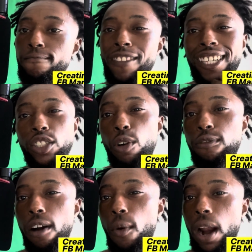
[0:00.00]
So
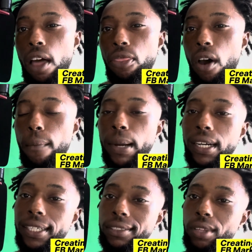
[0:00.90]
far, what I've thought about
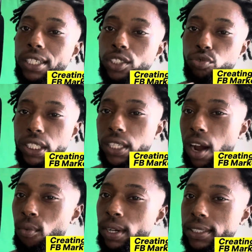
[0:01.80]
is they just reached
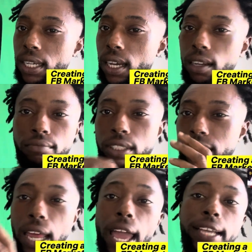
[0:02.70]
out one time, just
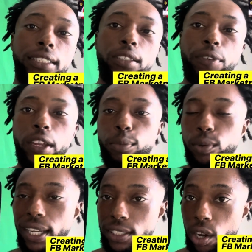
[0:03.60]
like, hey, is this available?
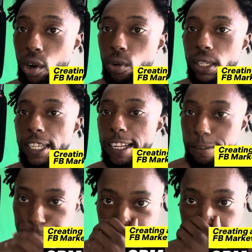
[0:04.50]
It's a cold lead.
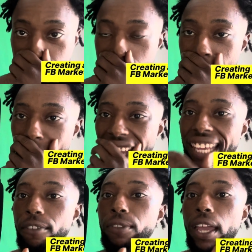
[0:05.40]

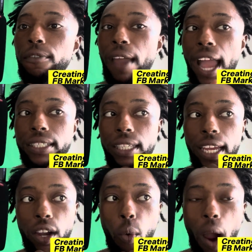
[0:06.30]
If they've actually
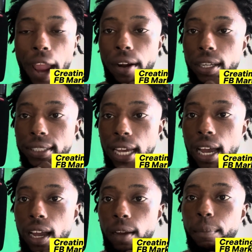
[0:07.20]
inquired a
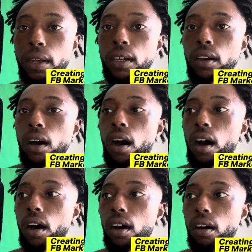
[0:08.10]
time
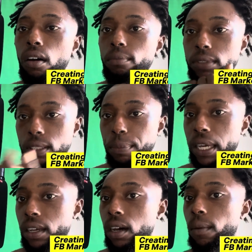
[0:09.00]
to
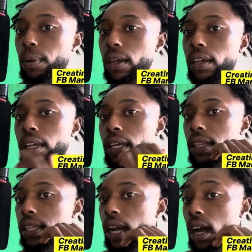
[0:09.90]
pick up,
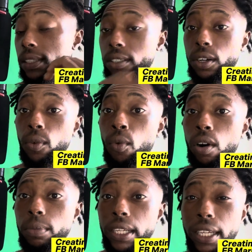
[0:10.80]
then I'll consider it a
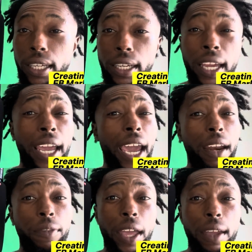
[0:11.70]
warm lead. And
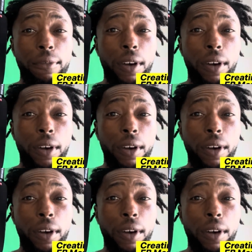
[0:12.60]
if they've